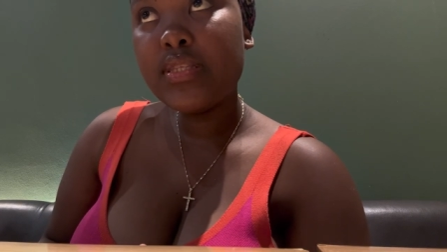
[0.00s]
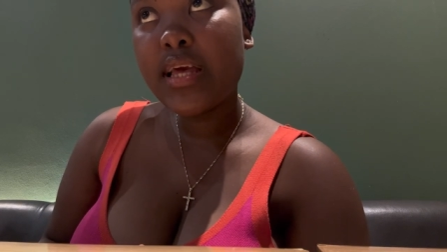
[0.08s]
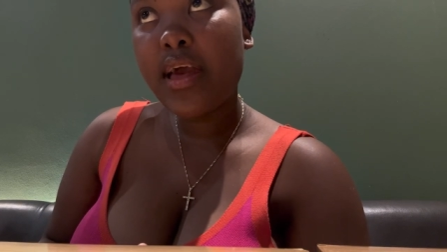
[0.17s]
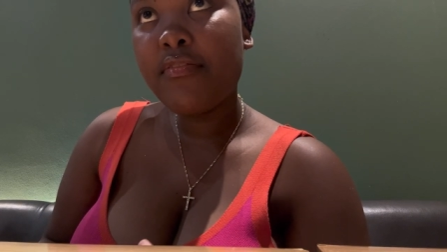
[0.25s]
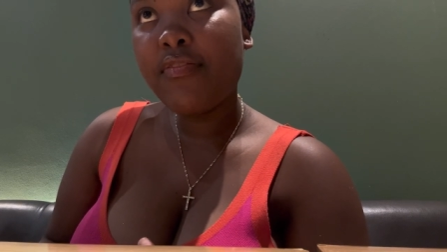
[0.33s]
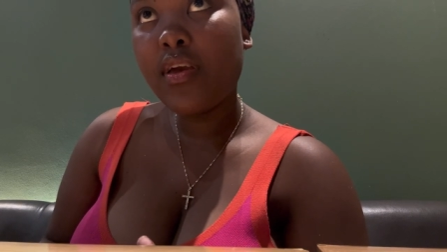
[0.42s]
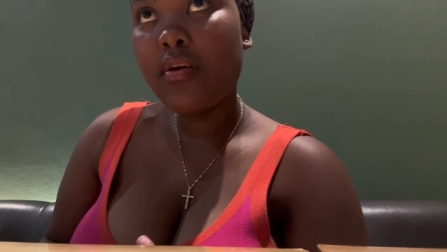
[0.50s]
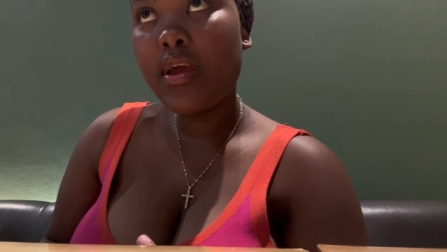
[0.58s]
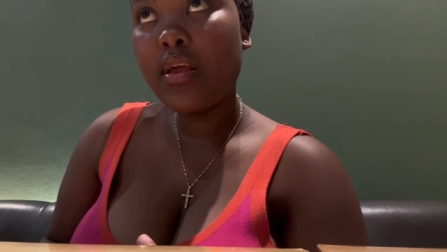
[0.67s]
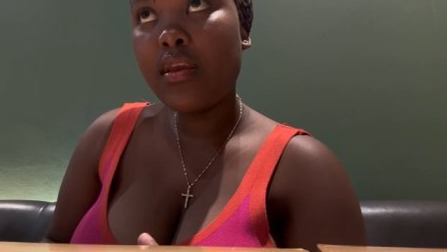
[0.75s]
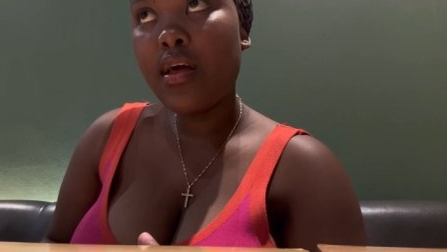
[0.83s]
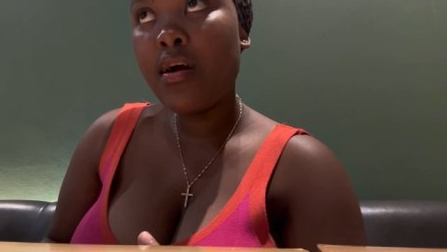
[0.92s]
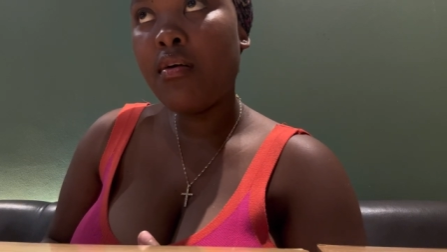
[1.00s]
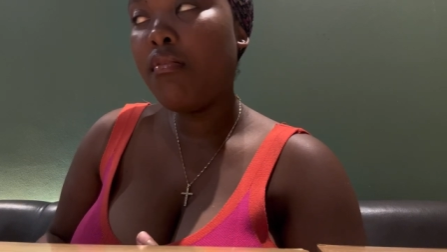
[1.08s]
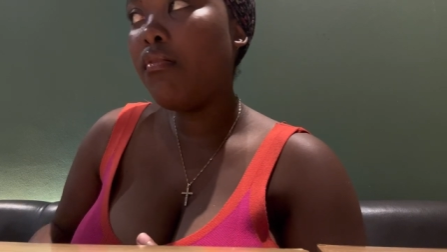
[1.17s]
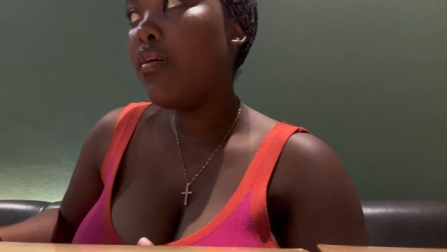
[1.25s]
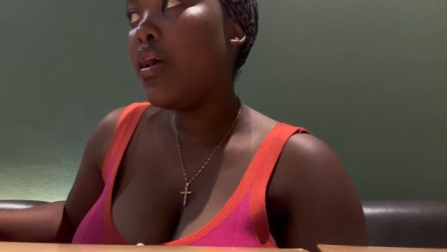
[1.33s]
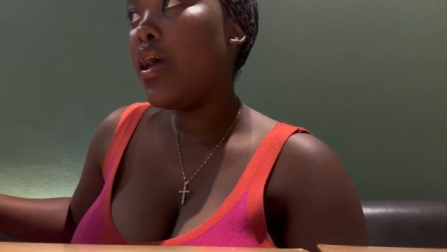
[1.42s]
to take it and it don't
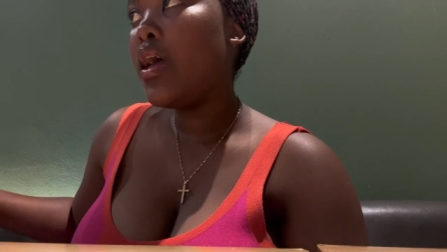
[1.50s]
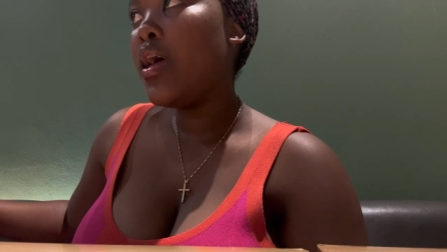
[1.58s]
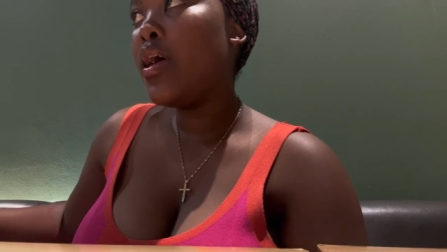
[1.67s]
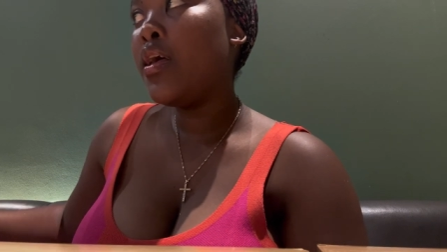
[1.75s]
make sense.